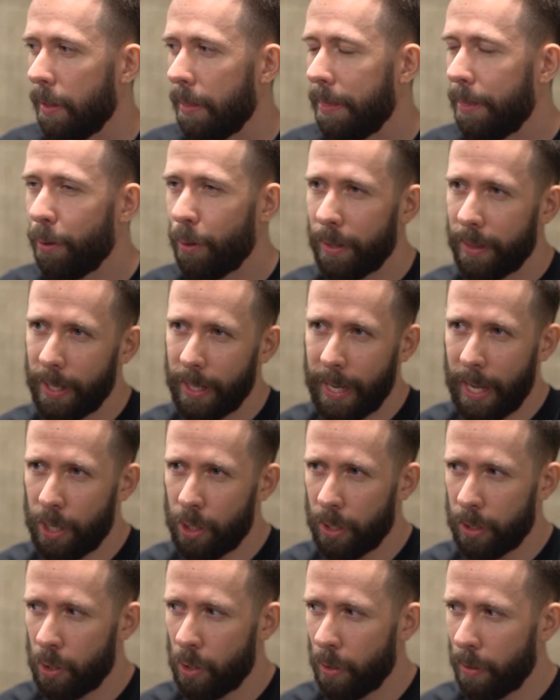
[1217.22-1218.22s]
thought they can
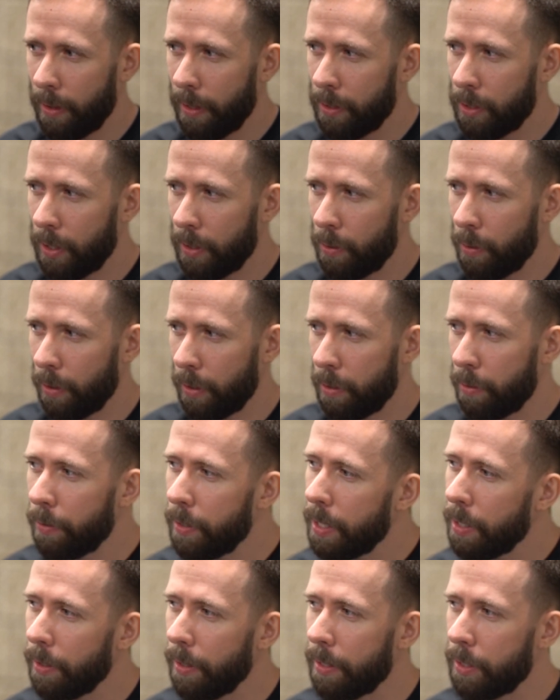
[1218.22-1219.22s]
just turn this into a
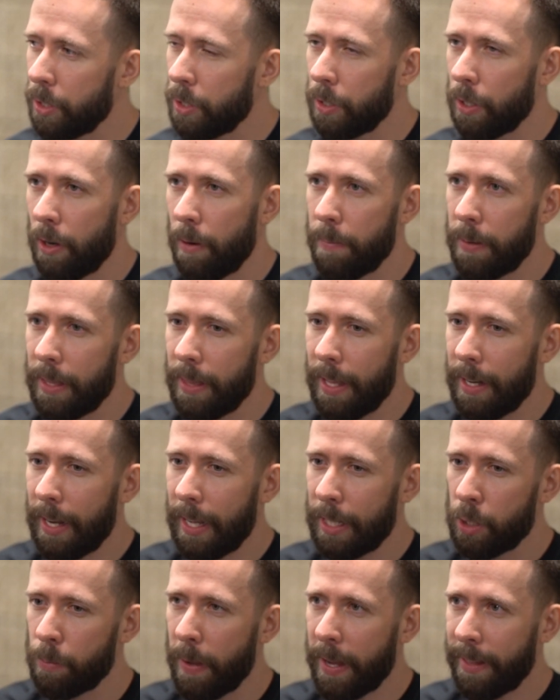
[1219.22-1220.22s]
career. This is going to be the
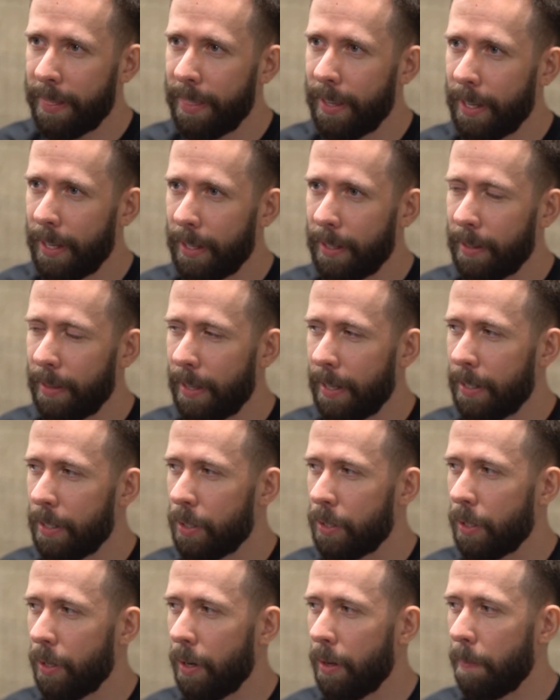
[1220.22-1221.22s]
next big thing that
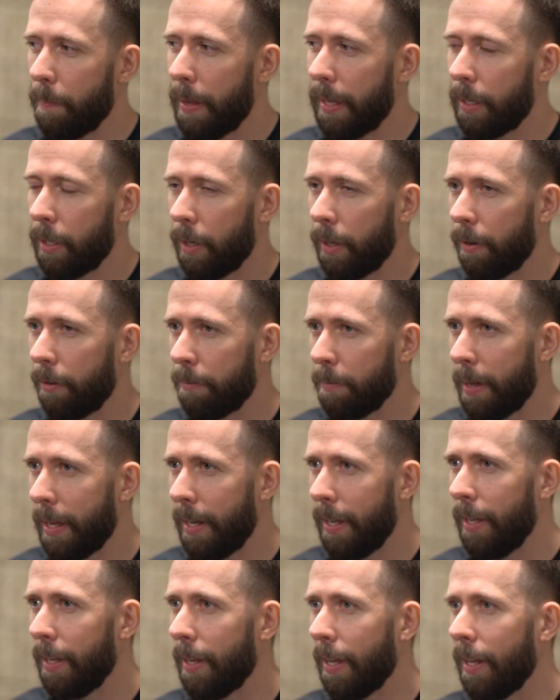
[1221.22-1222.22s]
is going to make a lot of
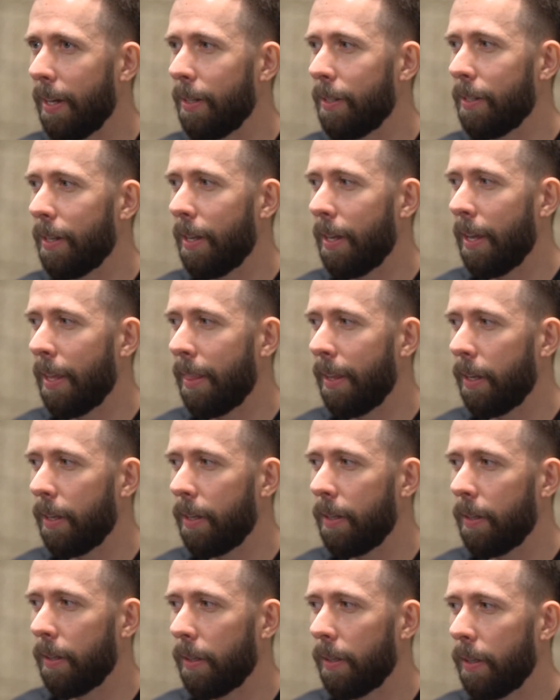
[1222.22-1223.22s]
money. And I
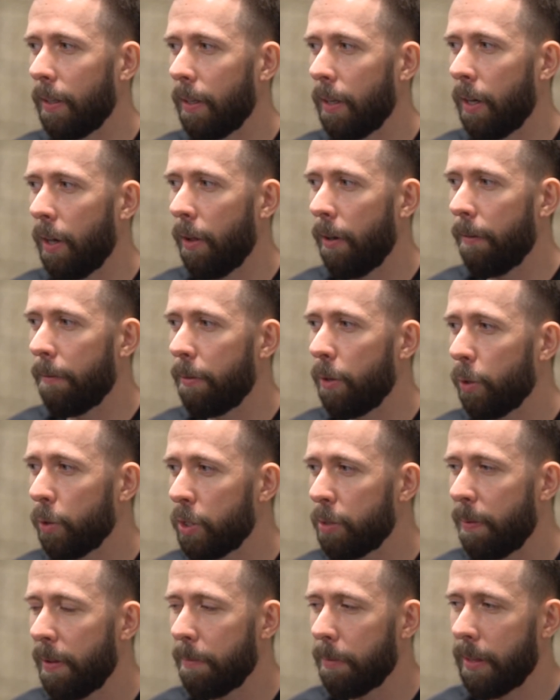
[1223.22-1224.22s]
think a lot of
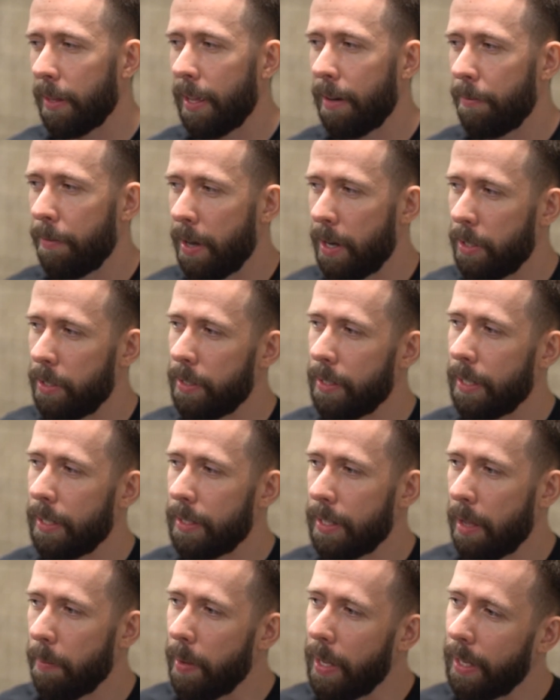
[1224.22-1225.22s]
those people that weren't
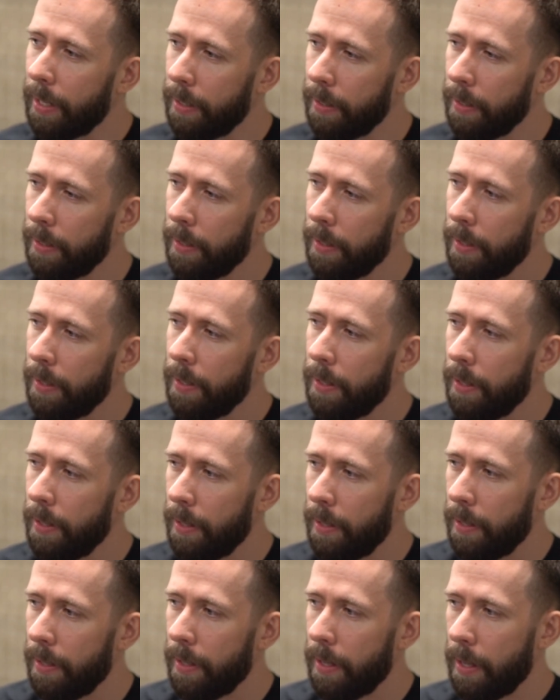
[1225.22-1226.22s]
endemic,
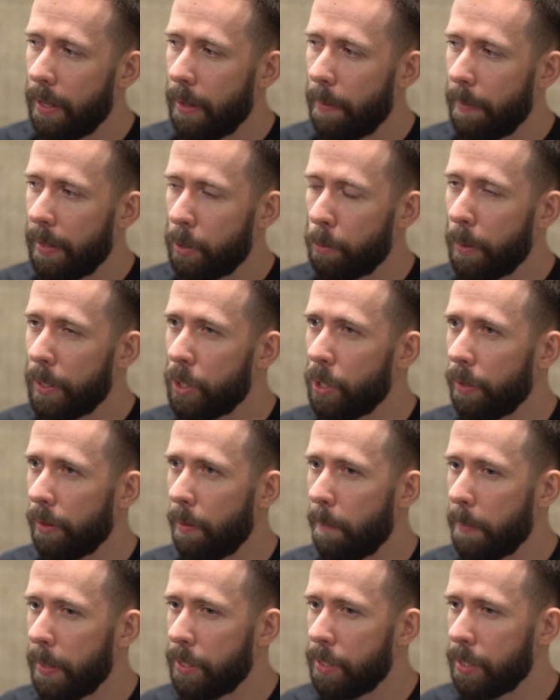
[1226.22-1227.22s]
especially on
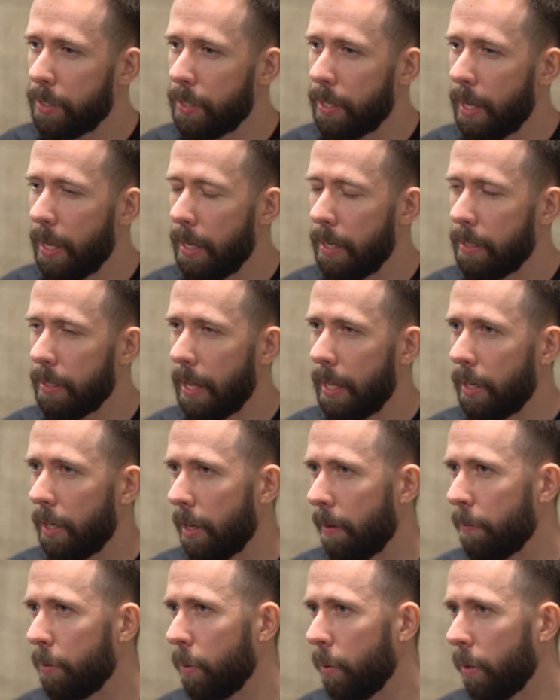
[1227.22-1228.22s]
the business side, ended
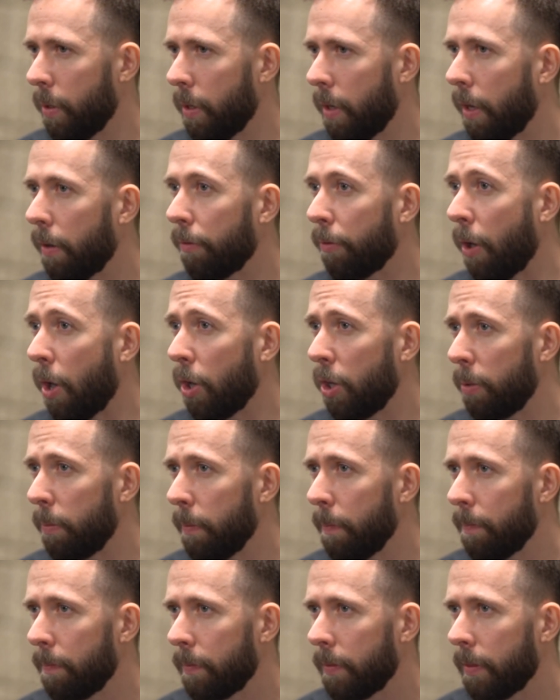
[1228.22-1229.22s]
up doing a lot of harm.